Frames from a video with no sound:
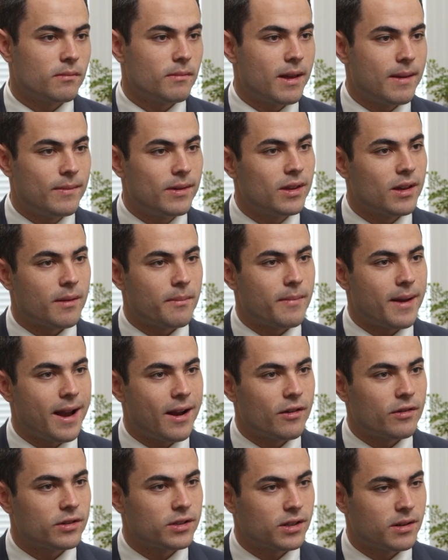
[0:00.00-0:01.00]
Maybe their
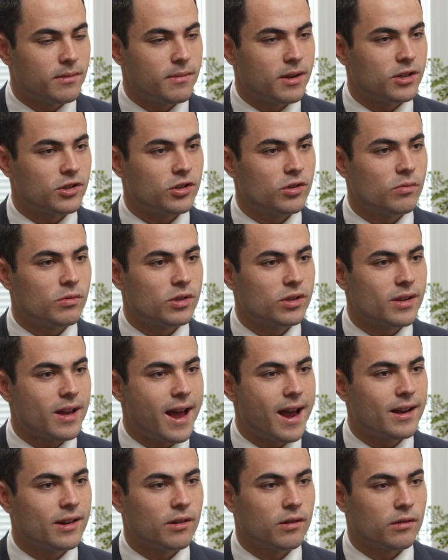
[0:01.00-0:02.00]
parents commit
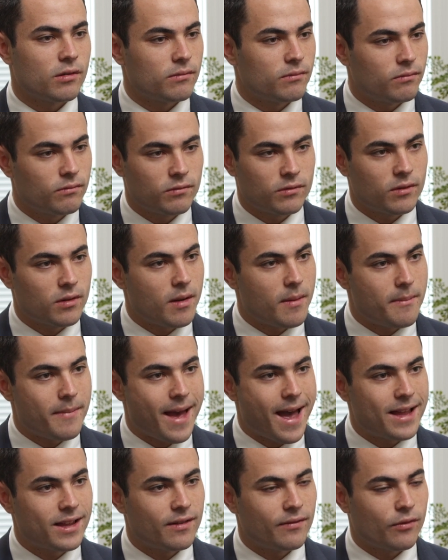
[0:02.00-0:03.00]
suicide or a
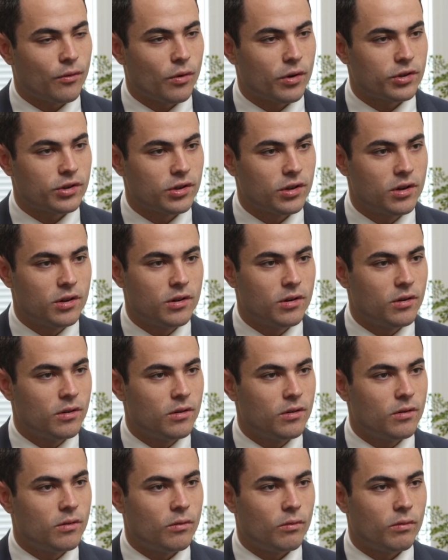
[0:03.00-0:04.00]
bad divorce.
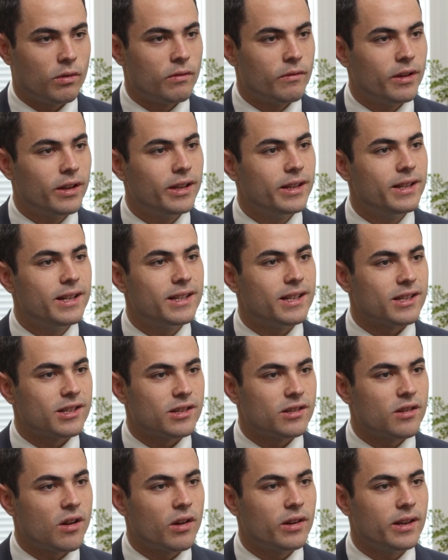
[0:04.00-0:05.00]
We really need to
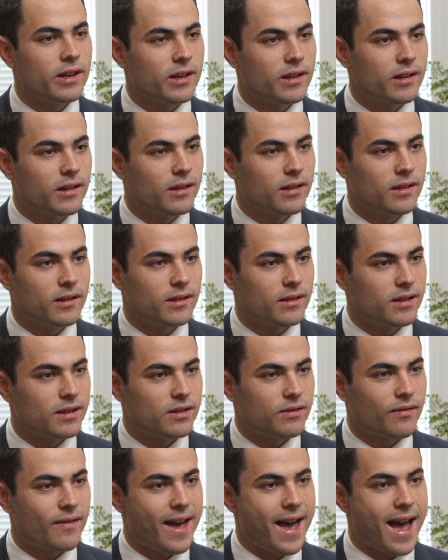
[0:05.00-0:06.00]
study
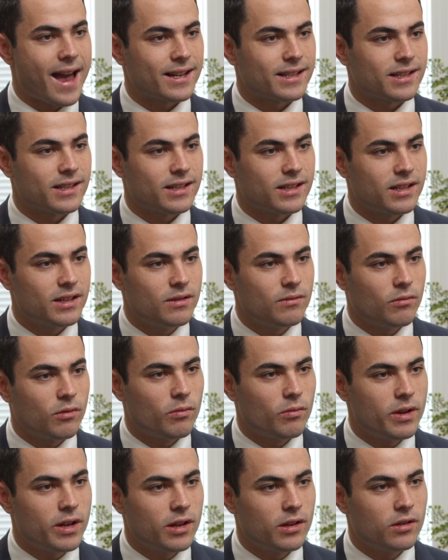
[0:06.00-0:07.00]
these facts and see
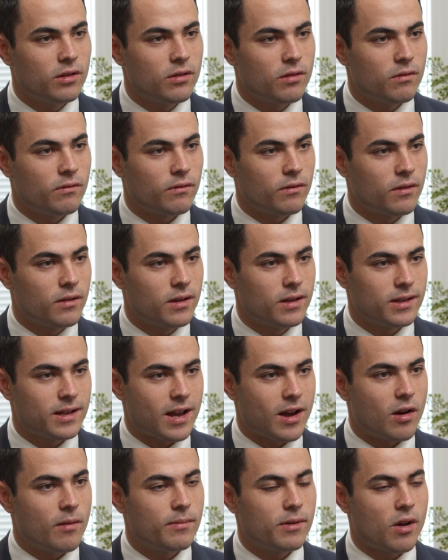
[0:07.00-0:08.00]
we could do
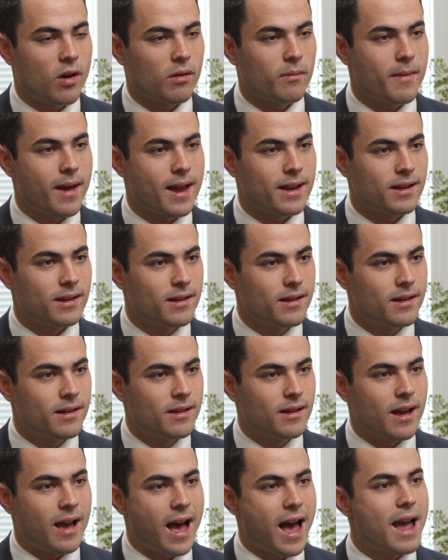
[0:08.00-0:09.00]
to help young men.
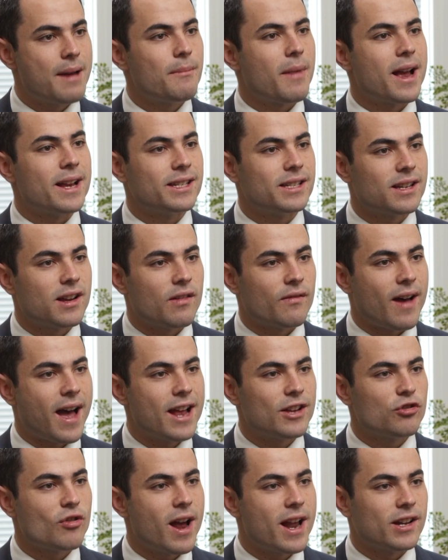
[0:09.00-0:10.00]
I
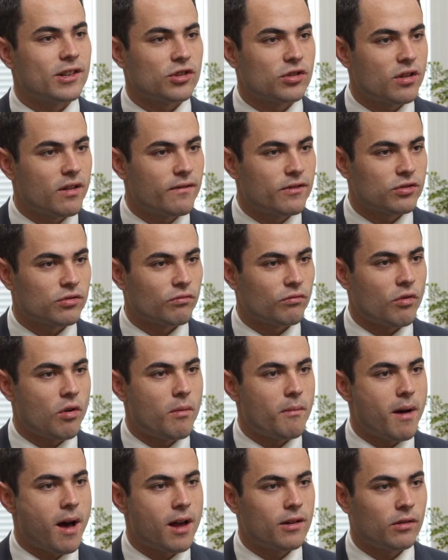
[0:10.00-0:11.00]
try to serve as a role
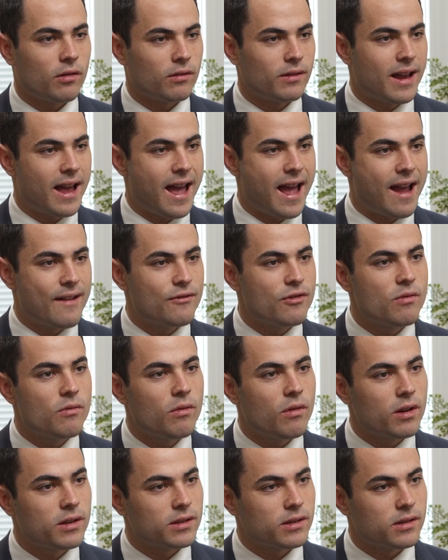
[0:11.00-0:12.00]
model in
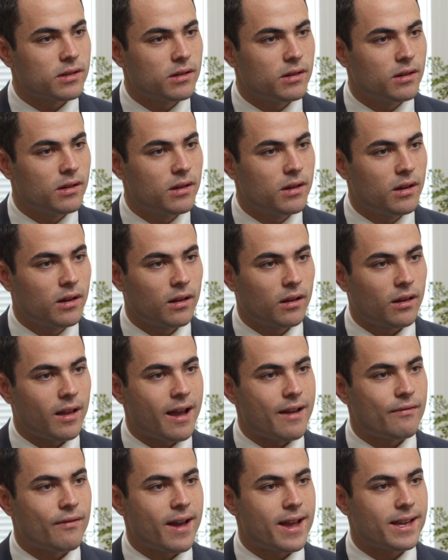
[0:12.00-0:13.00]
everyone's
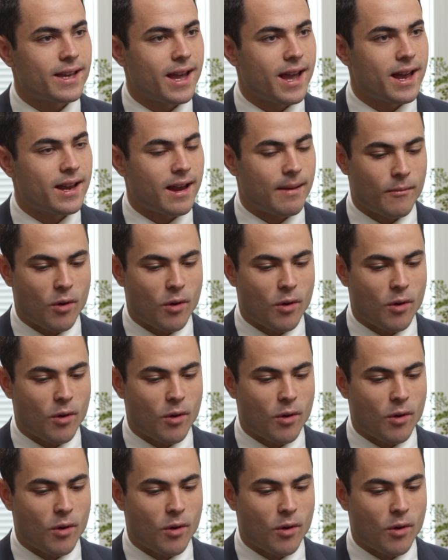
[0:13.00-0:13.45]
life I can.